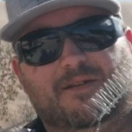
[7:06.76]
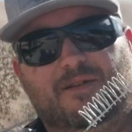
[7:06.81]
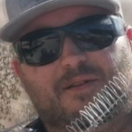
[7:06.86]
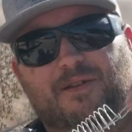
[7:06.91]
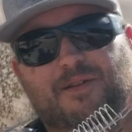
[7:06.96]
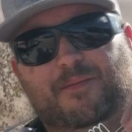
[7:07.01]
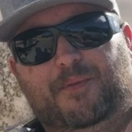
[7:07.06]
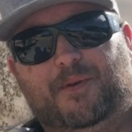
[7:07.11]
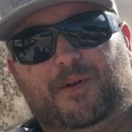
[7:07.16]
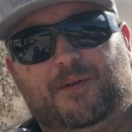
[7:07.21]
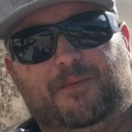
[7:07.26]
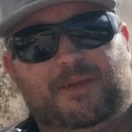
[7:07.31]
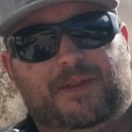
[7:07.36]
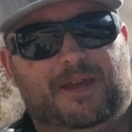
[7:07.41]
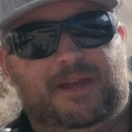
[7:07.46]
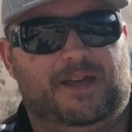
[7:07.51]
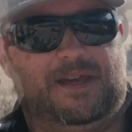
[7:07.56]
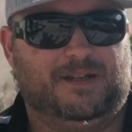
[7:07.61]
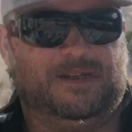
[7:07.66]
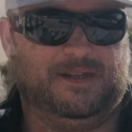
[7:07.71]
on the bottom of
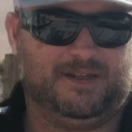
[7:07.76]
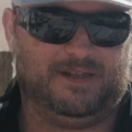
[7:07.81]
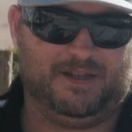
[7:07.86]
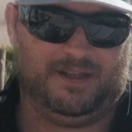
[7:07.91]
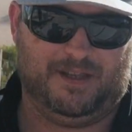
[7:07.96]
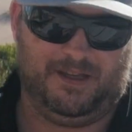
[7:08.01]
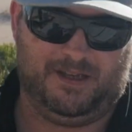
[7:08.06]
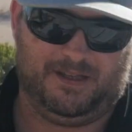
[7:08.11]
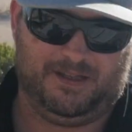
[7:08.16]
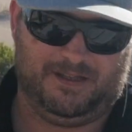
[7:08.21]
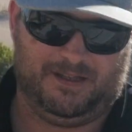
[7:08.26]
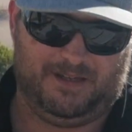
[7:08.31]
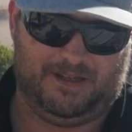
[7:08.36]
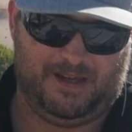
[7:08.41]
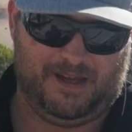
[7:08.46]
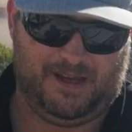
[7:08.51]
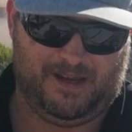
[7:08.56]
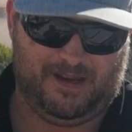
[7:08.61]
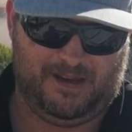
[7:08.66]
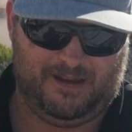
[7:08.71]
there just so that you can
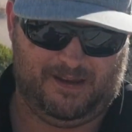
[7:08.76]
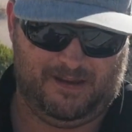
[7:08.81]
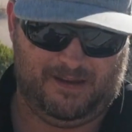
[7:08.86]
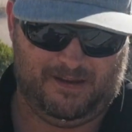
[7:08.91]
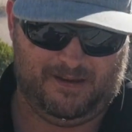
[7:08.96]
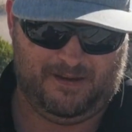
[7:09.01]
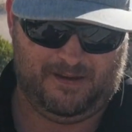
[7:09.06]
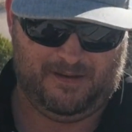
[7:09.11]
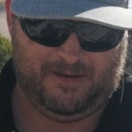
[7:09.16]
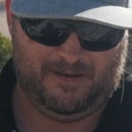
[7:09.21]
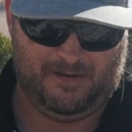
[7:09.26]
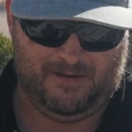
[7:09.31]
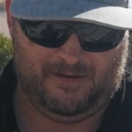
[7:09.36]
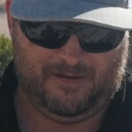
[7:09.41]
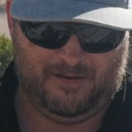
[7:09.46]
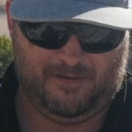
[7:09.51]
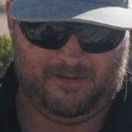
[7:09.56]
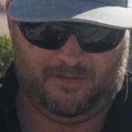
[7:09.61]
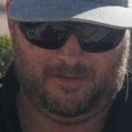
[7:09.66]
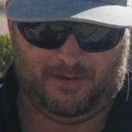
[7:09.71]
see
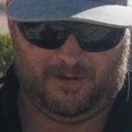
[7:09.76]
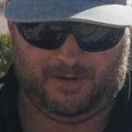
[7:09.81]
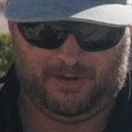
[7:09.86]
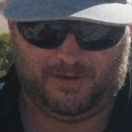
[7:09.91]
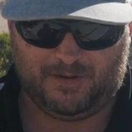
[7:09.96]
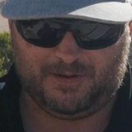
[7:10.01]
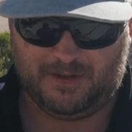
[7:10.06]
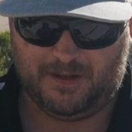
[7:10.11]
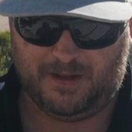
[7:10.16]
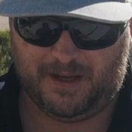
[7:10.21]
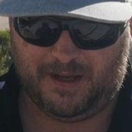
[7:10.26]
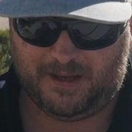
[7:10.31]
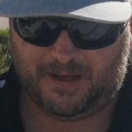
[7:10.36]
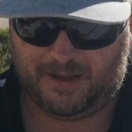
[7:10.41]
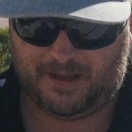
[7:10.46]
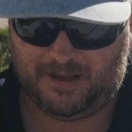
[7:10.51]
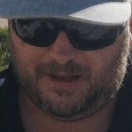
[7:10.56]
what it looks like,